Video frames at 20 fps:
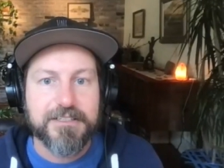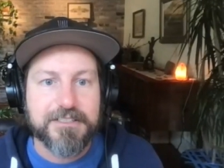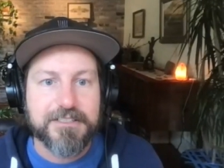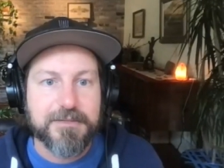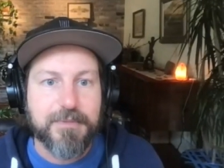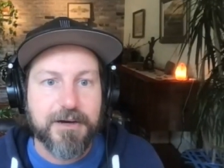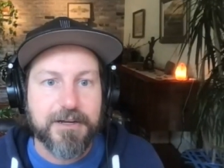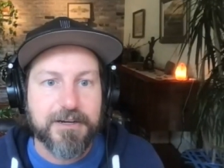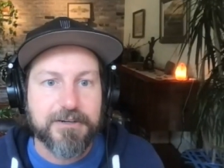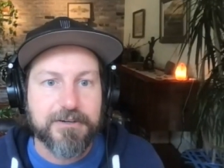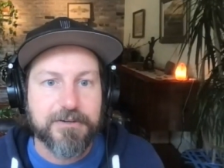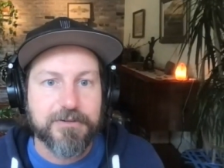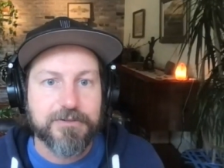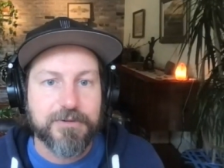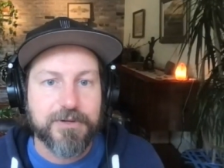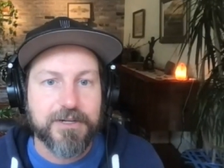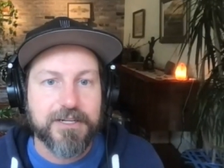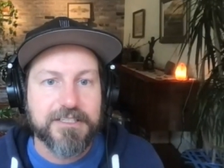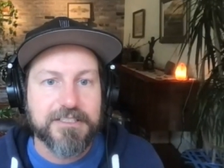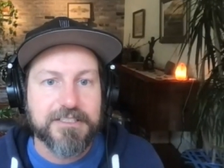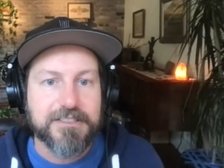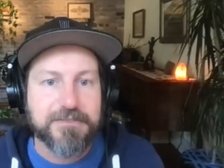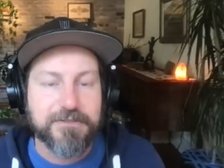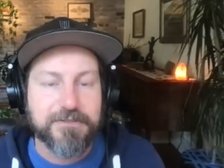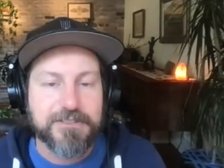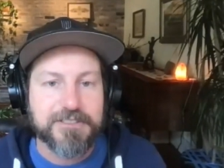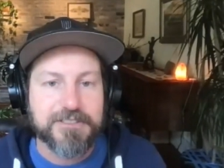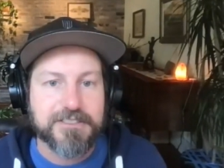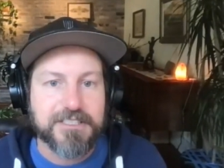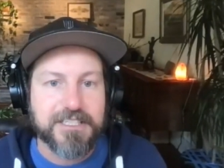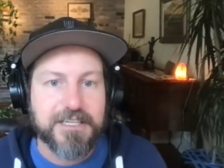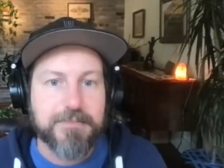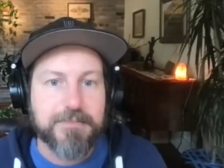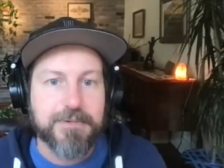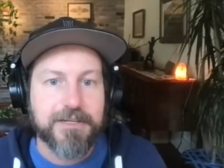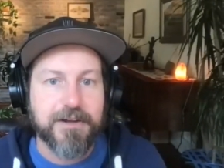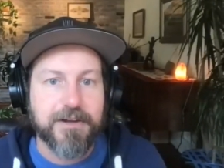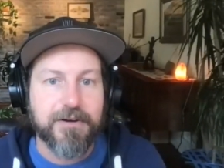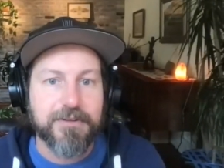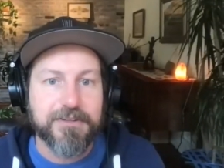to monitor trends versus
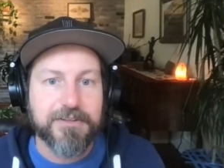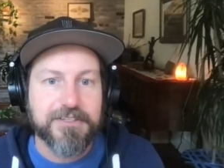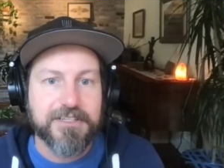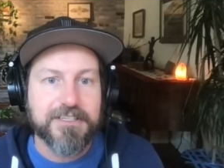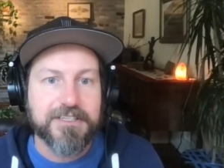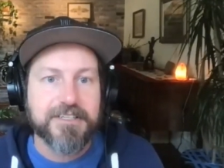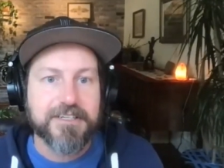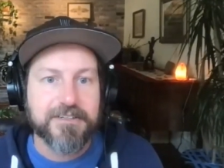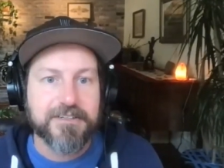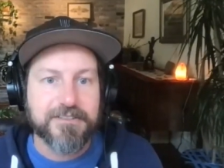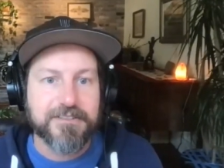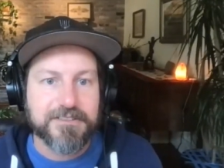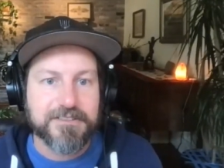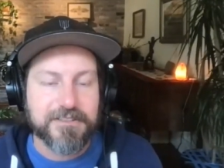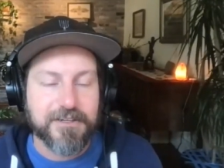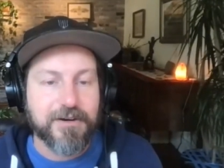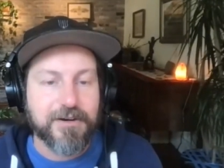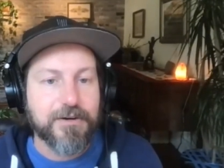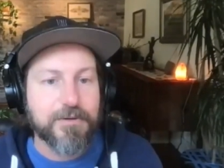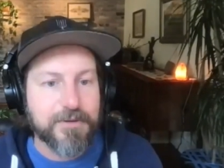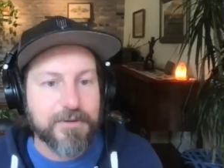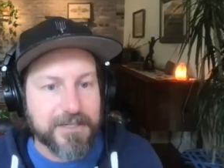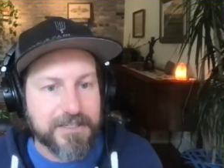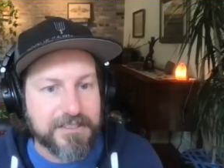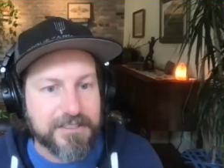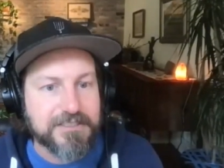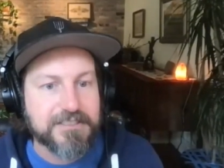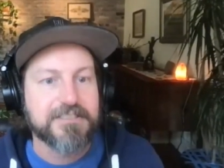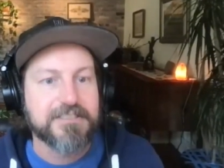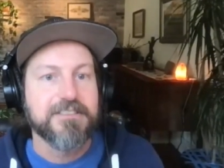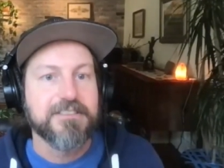keeping all the details always.